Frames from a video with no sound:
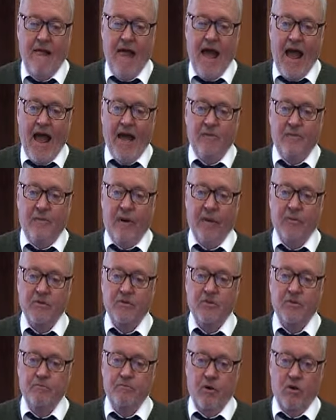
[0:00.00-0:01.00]
I had
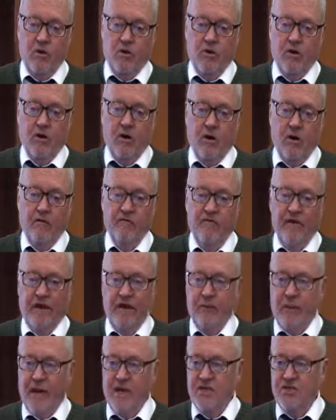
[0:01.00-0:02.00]
published a book on
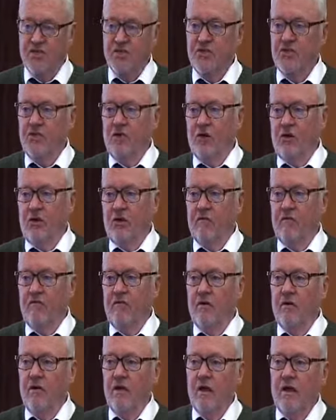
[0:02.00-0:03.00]
valuation of
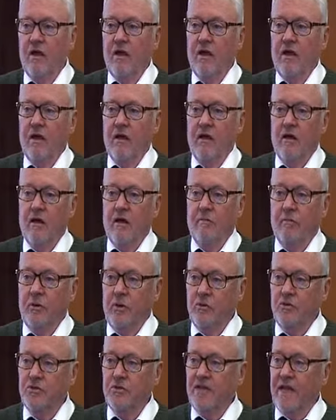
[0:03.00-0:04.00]

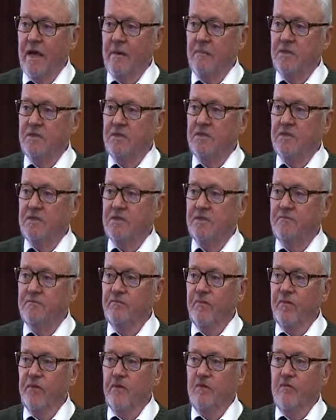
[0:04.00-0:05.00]
pollution damages
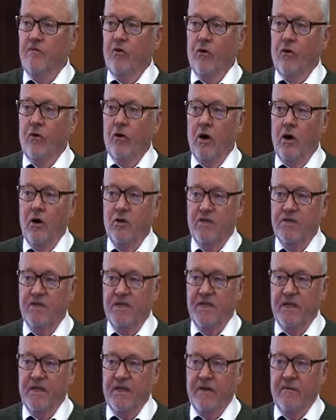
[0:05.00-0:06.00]
for
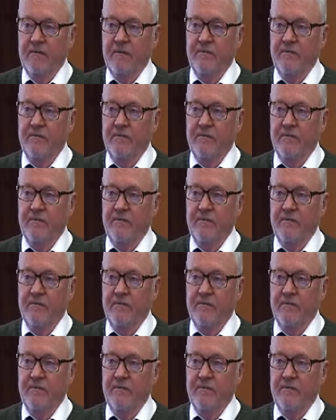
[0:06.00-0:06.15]
OECD.